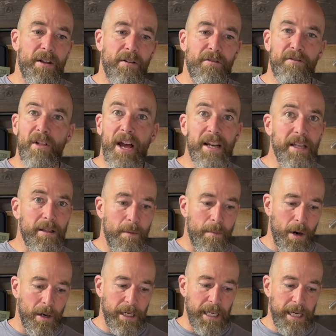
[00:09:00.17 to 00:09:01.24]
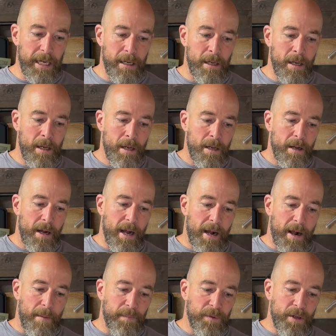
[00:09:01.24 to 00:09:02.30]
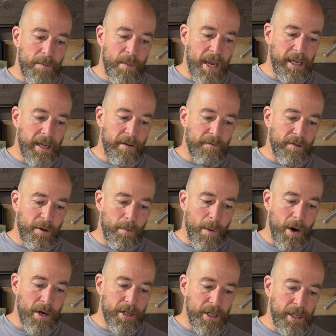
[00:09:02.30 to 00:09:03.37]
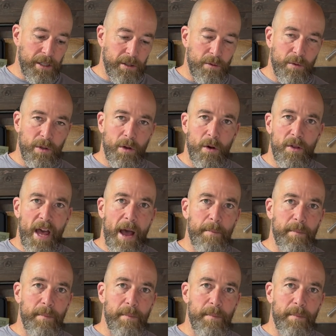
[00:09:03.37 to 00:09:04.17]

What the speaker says: They're flooding the market to make up for margins with all that